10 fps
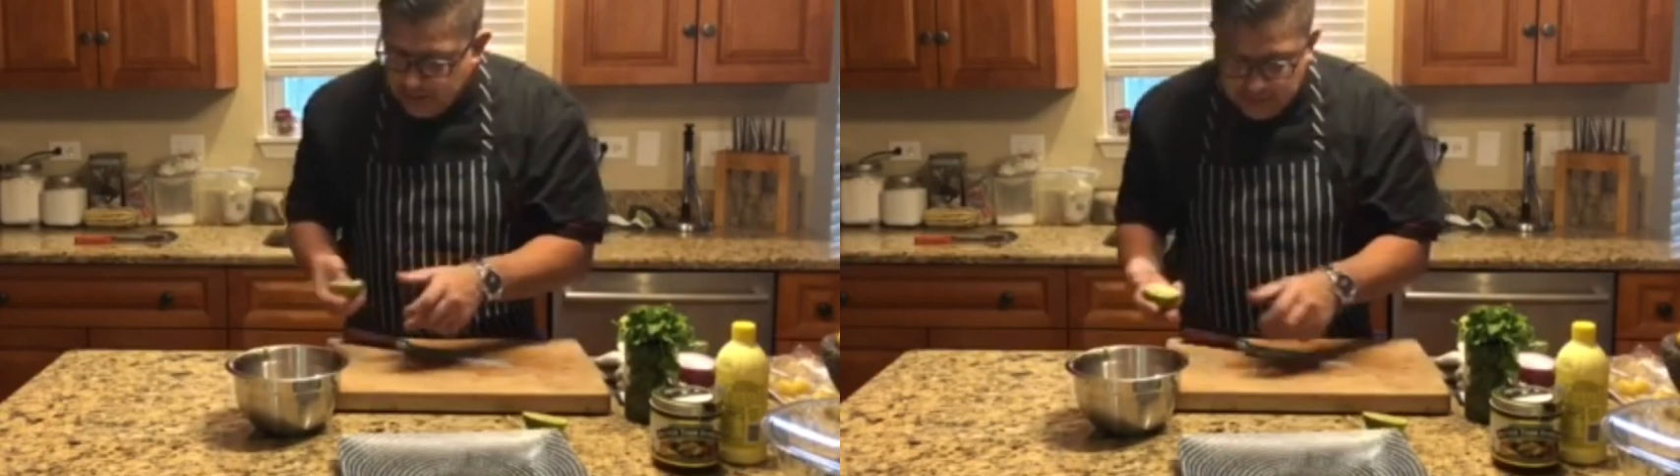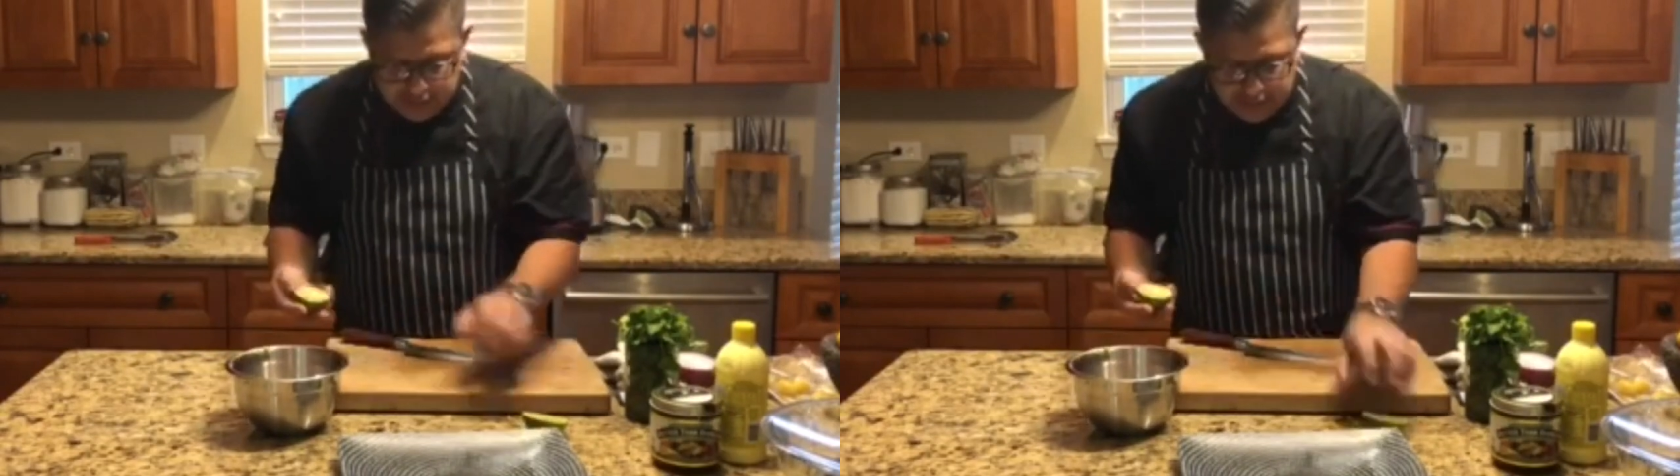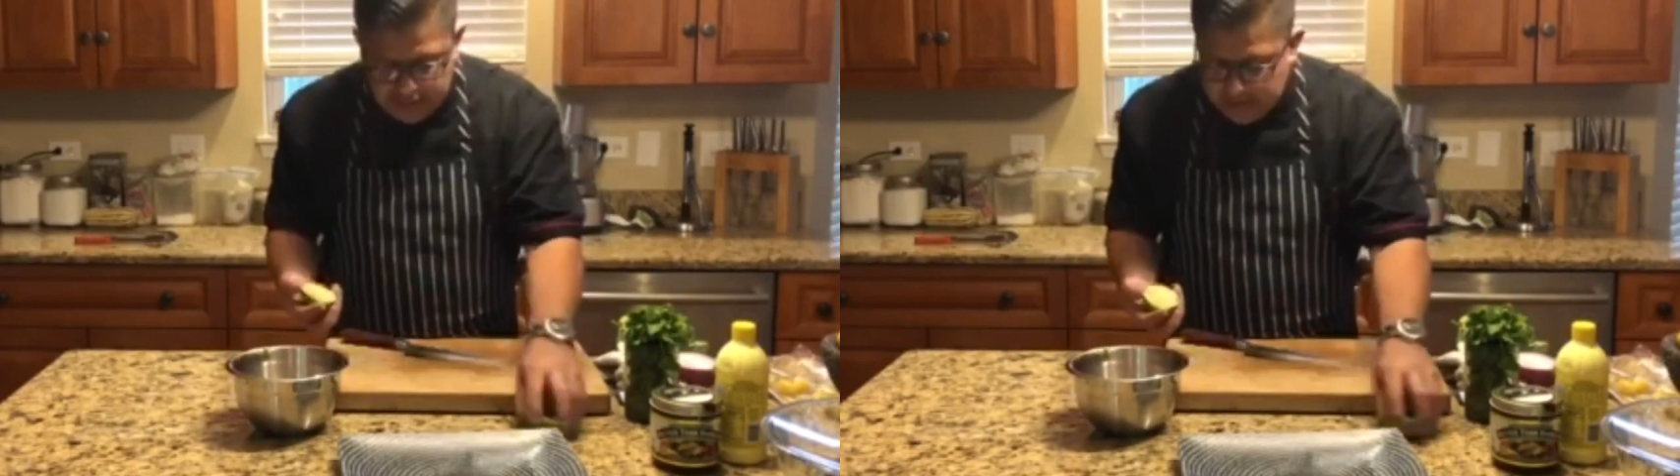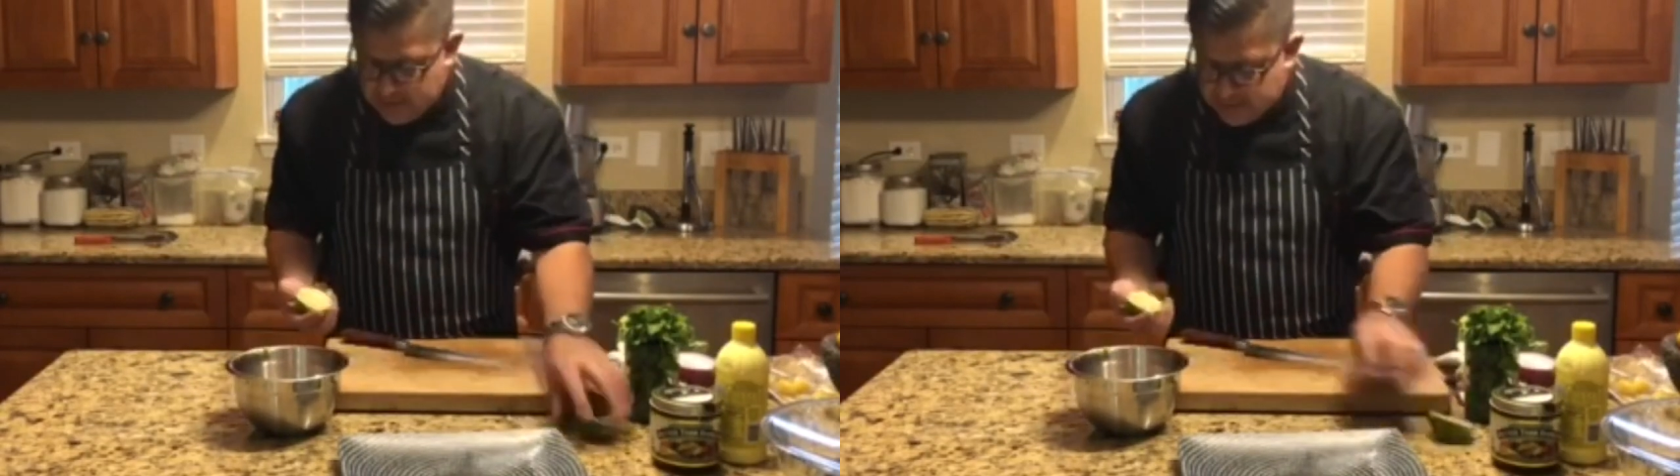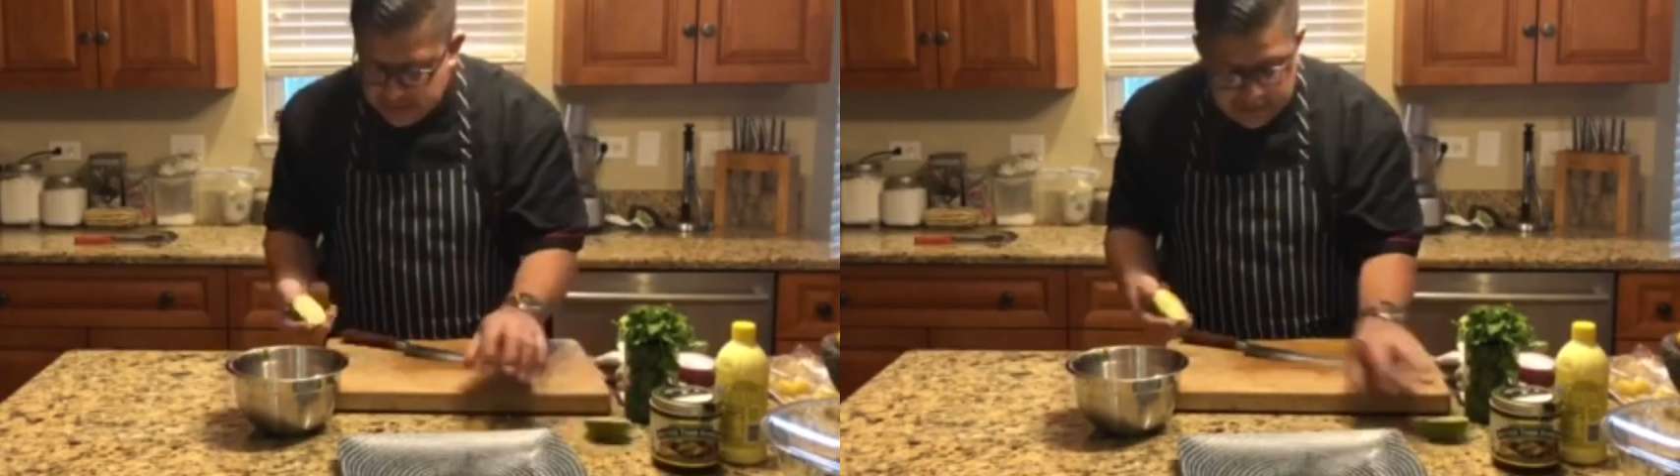We're going to
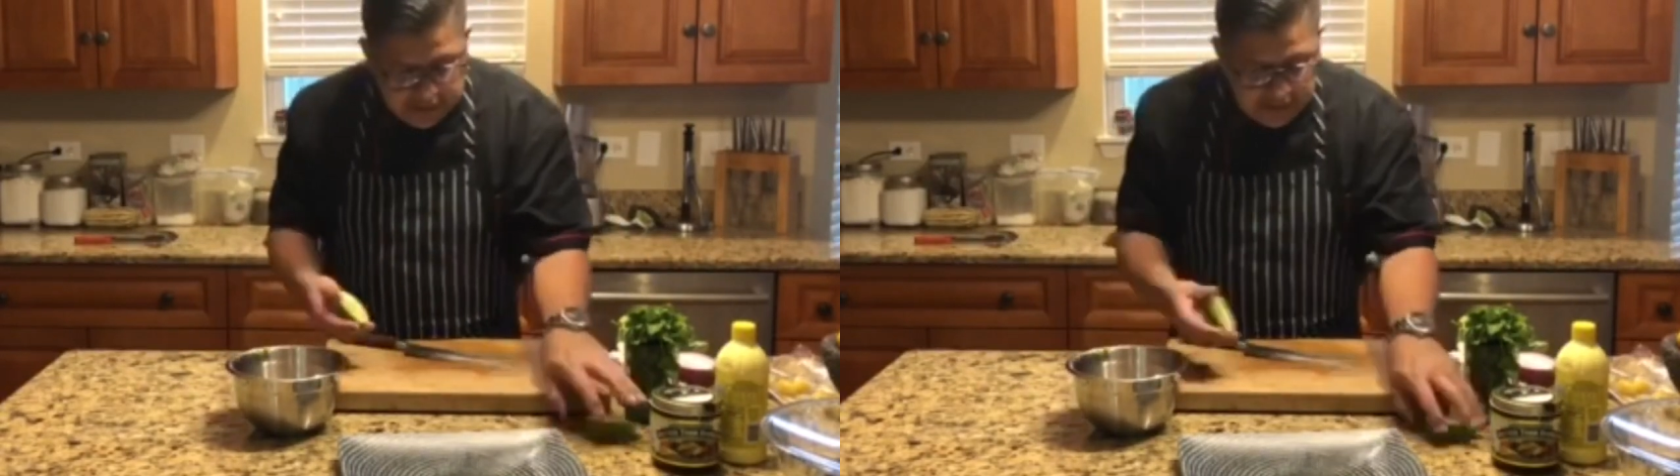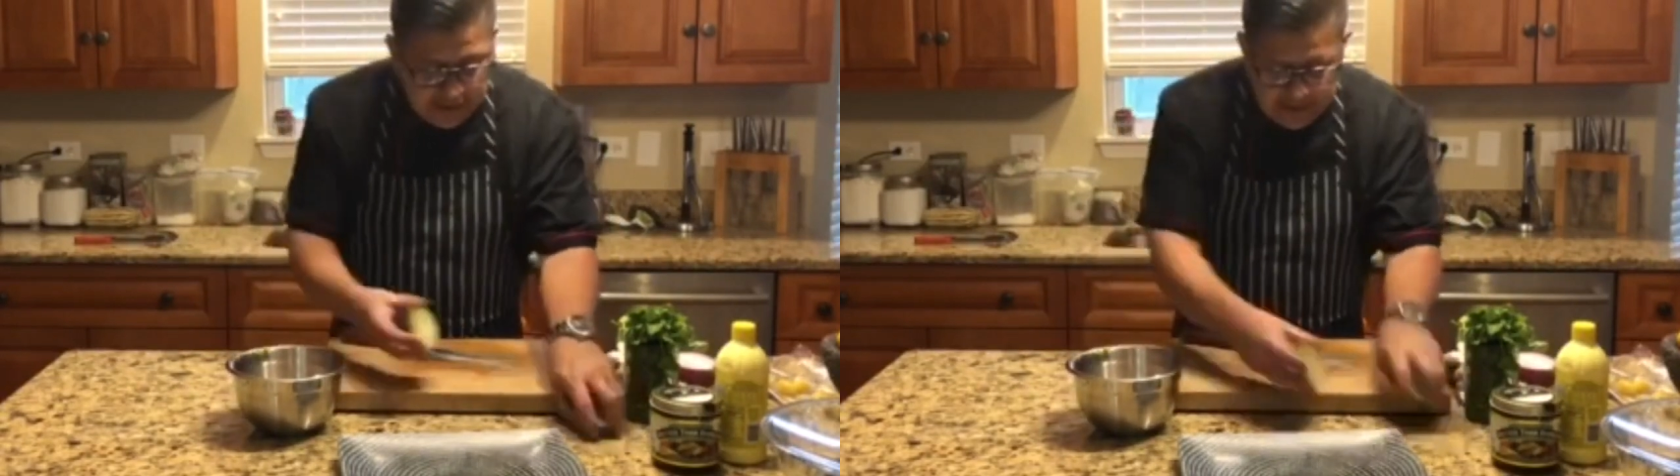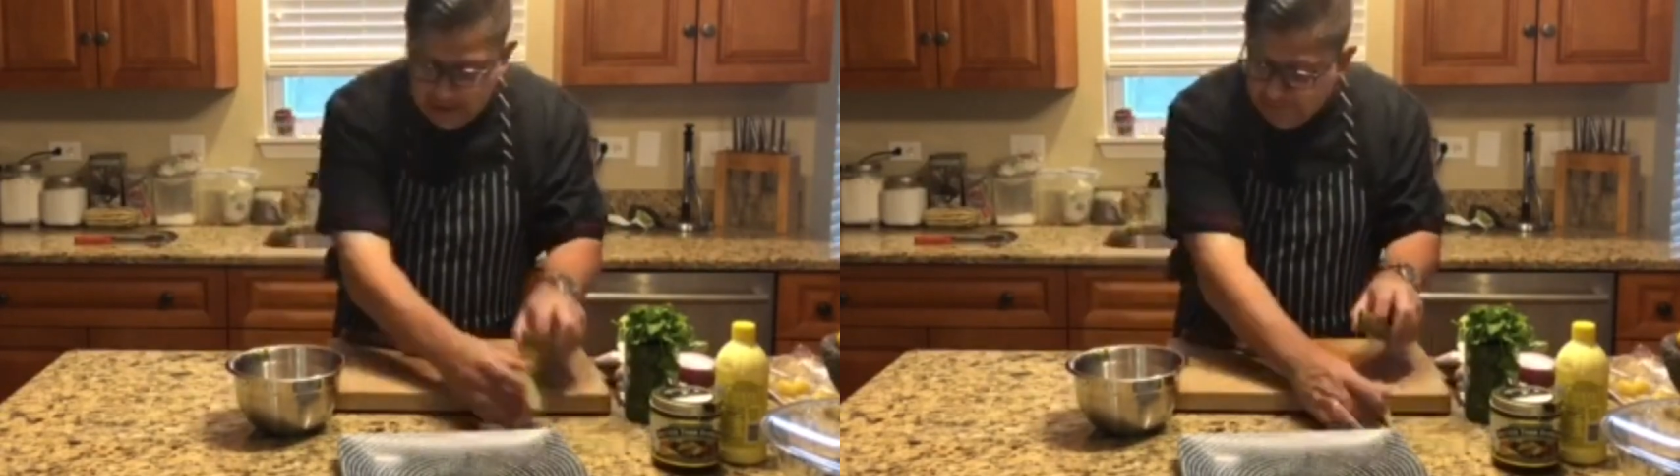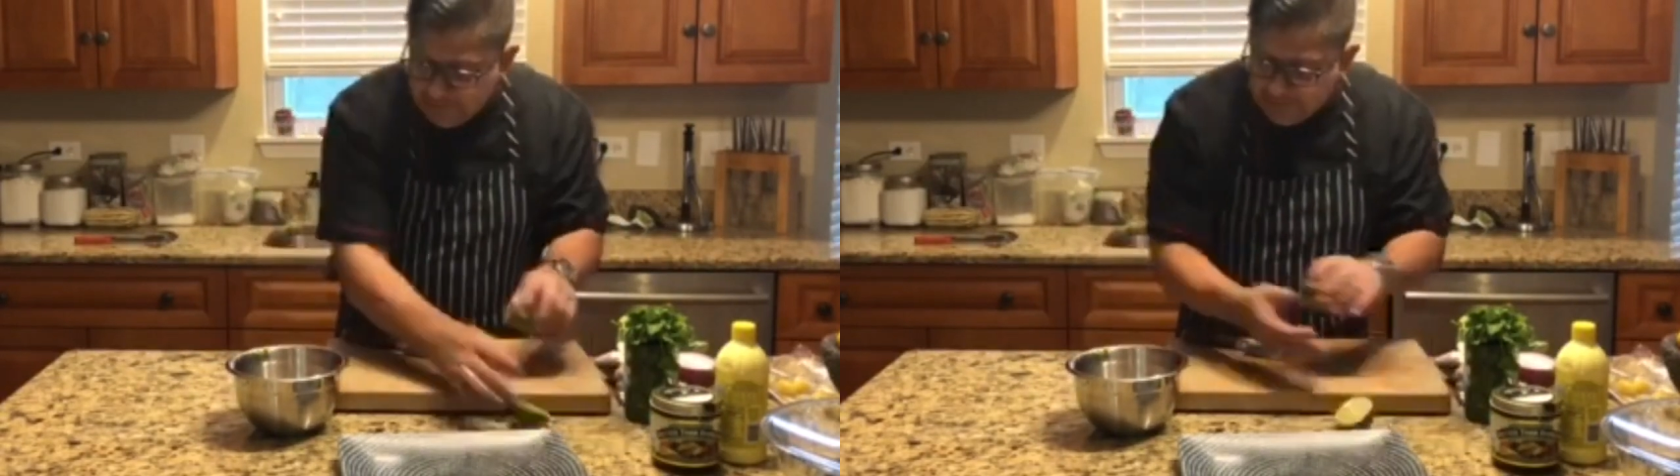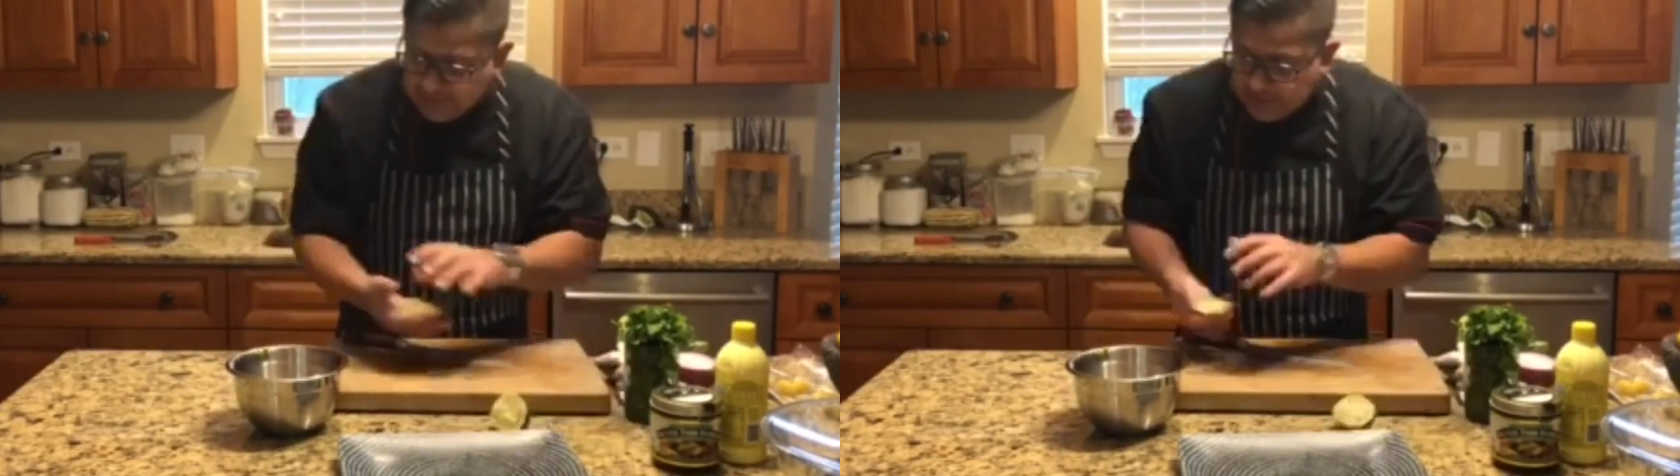add a half
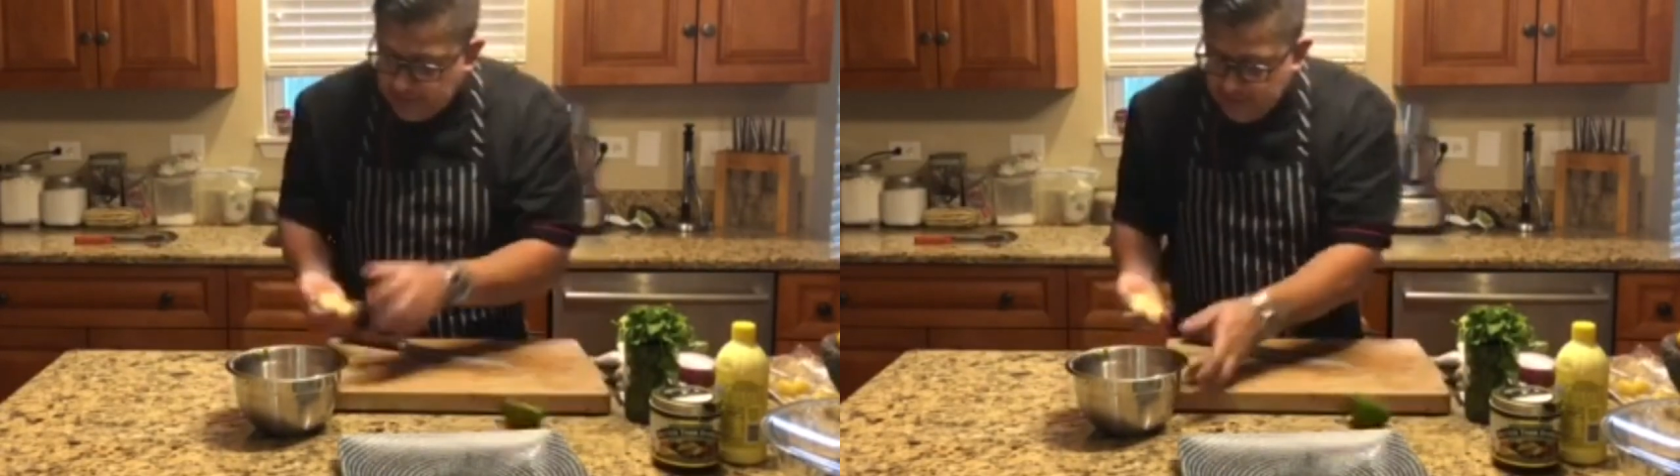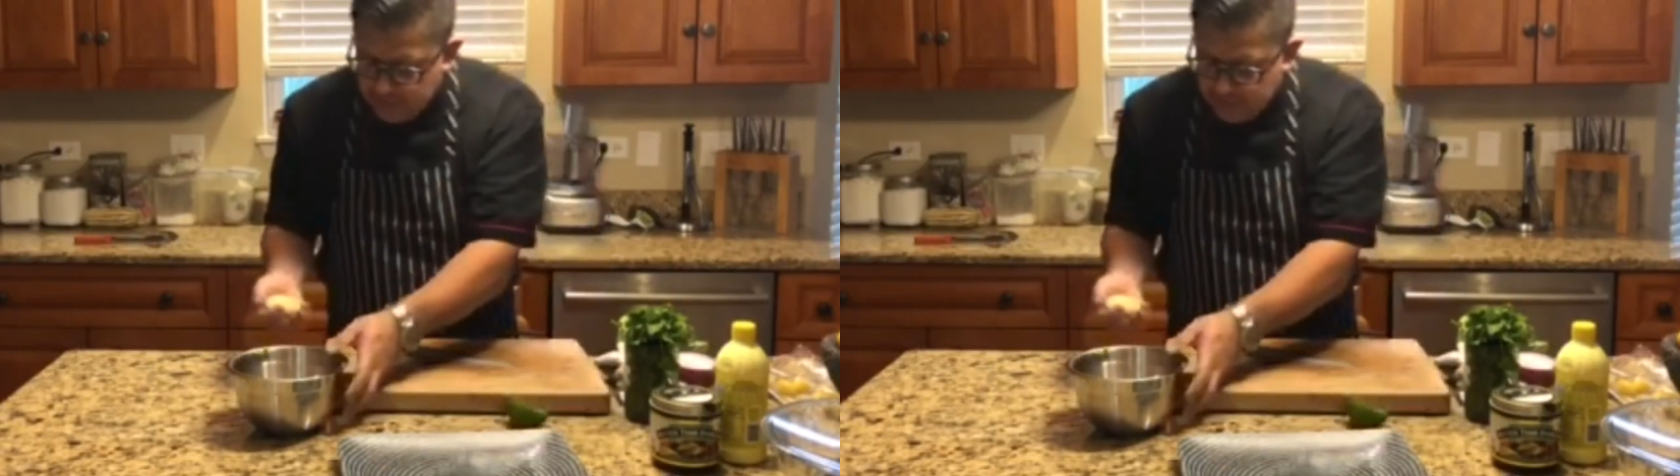of lime.